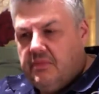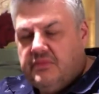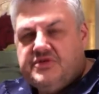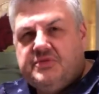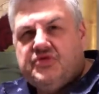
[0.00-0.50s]

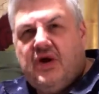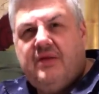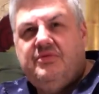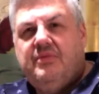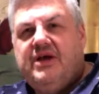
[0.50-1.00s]

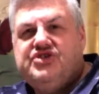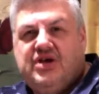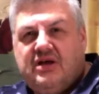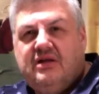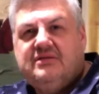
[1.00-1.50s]
Subscribe to my
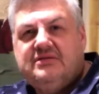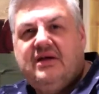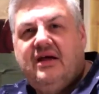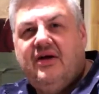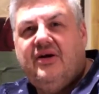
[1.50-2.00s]
channel.
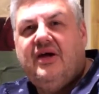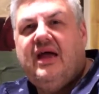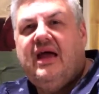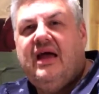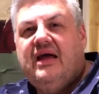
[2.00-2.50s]
here,
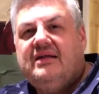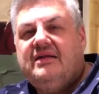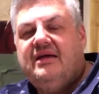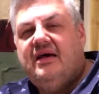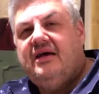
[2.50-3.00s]

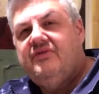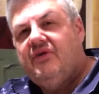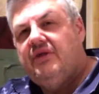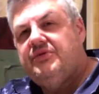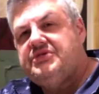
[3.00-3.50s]
and
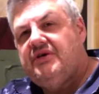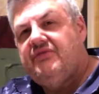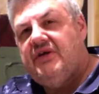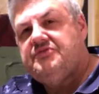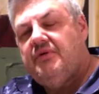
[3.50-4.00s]
follow us on
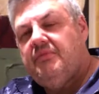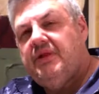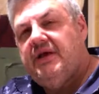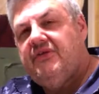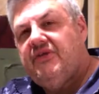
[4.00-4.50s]
Facebook,
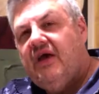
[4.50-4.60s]
please.